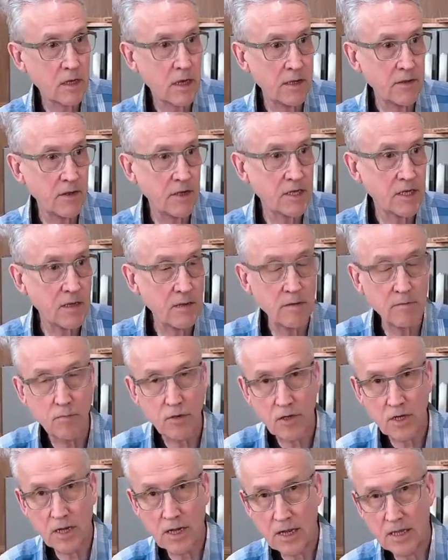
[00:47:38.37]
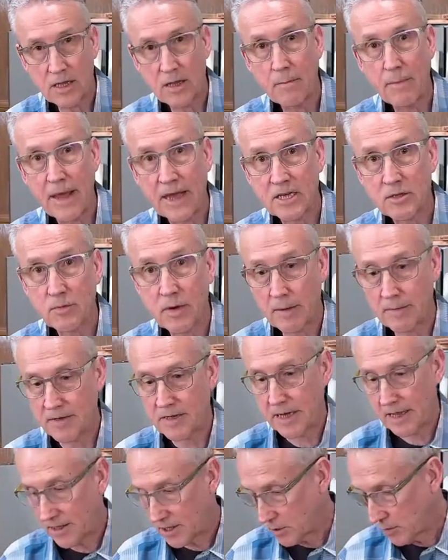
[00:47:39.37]
cut this and put it in the batch prep
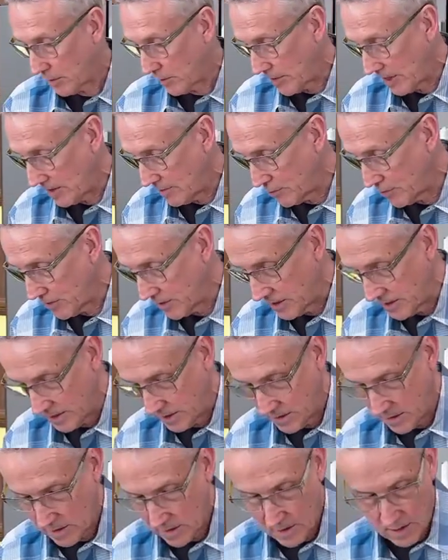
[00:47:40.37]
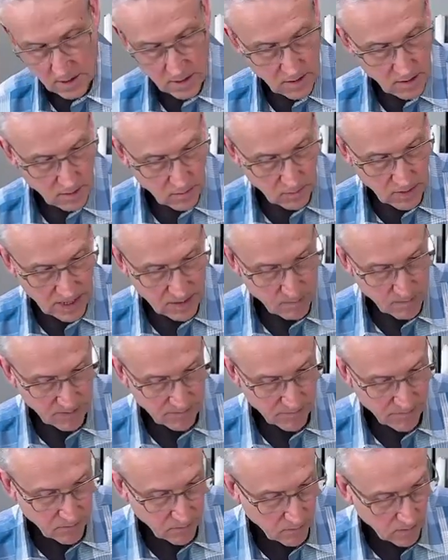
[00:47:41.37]
salads. We wait and put it in right
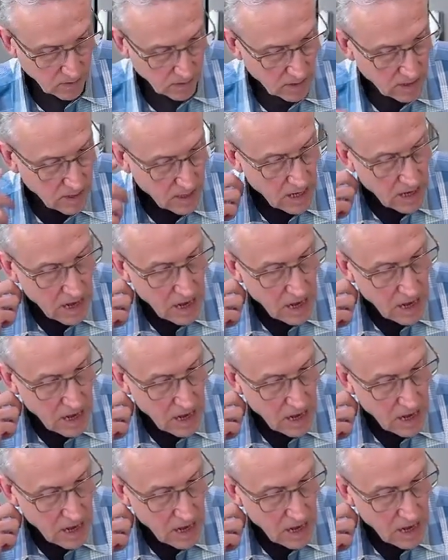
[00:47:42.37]
before.